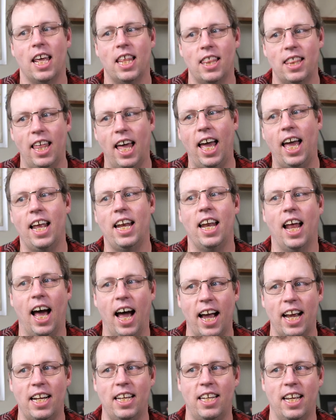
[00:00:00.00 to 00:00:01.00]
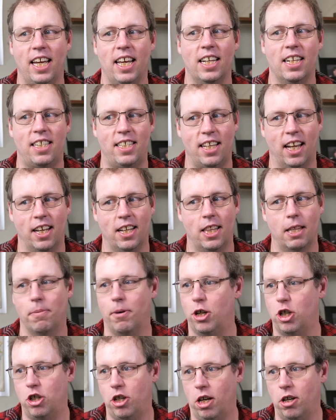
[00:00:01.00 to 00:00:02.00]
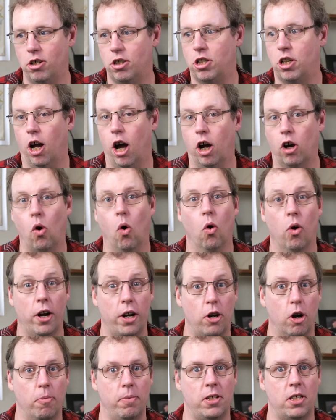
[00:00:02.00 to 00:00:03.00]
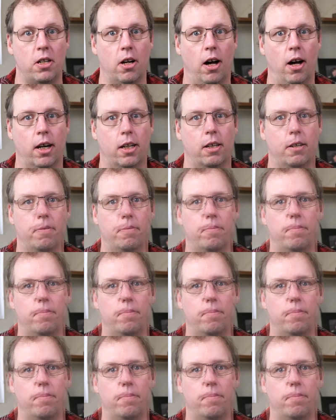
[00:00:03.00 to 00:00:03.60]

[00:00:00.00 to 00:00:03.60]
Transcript: than I did selling them on Shutterstock or Adobe Stock.